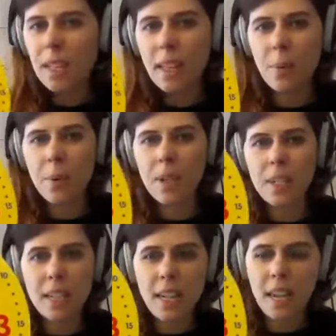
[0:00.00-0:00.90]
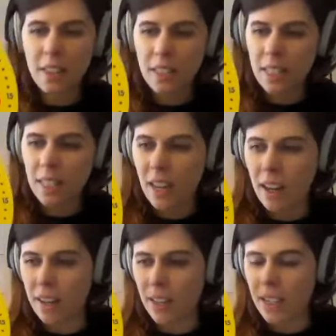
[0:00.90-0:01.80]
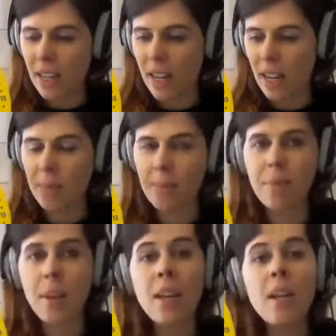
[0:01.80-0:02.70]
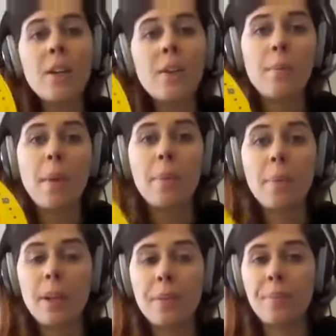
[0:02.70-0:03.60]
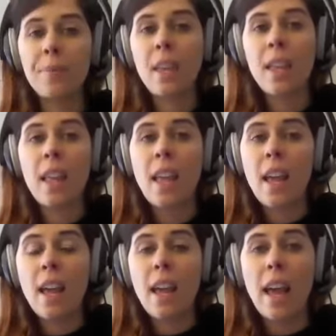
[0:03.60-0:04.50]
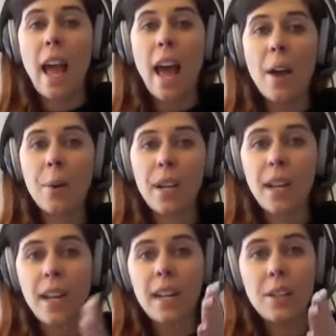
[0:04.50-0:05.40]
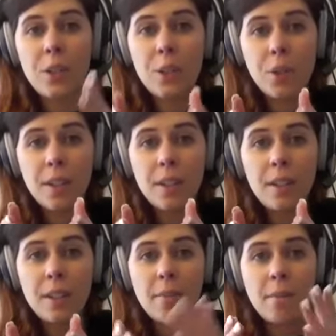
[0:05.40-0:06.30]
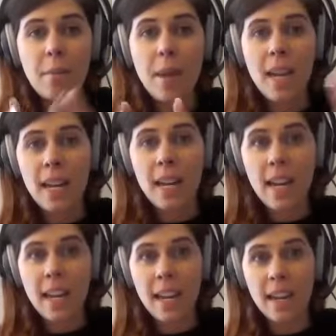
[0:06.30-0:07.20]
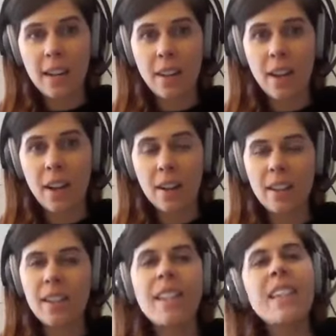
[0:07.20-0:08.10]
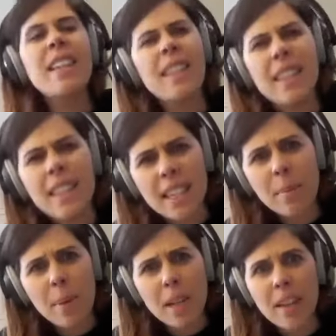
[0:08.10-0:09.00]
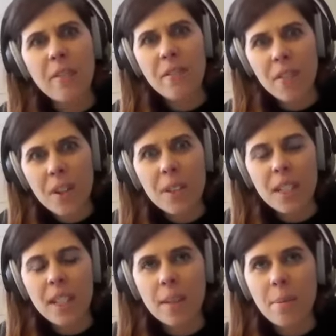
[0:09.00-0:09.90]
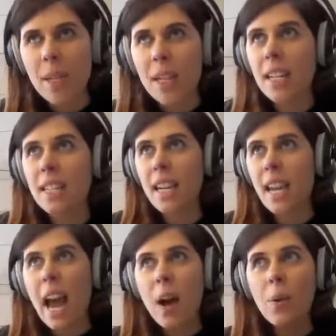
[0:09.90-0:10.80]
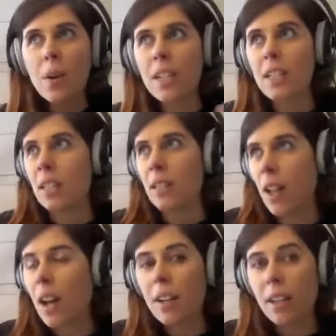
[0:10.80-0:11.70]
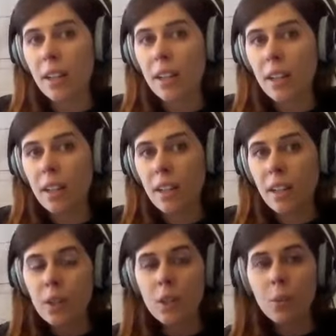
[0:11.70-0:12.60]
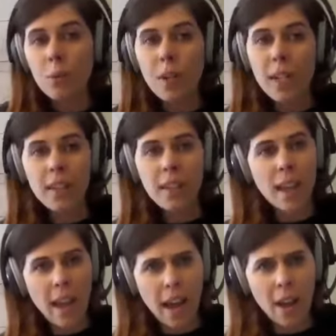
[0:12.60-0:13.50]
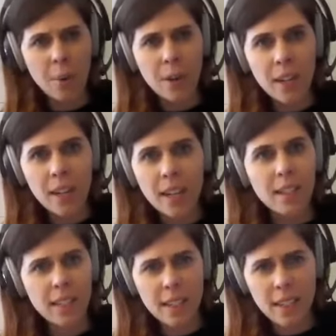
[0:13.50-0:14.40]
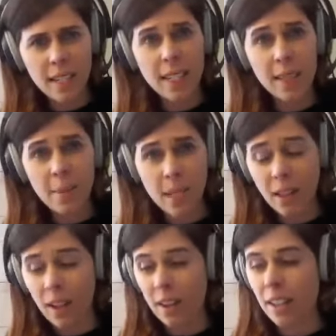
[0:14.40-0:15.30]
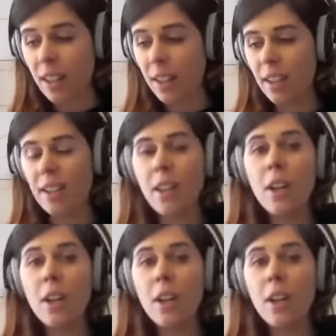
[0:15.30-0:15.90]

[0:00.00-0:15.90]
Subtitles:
They work together to tell the time. Remember, hour hand short, minute hand long. This can be confusing because an hour is longer. So wouldn't the hour hand need to be longer?